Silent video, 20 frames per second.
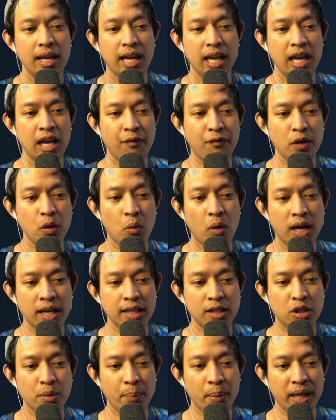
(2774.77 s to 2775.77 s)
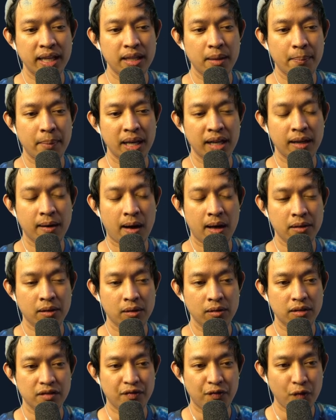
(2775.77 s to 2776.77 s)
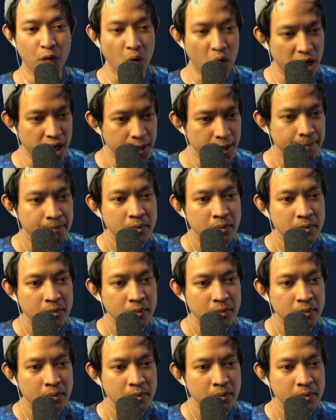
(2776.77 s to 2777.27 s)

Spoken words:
if you wanted to play the big Gothel on 4.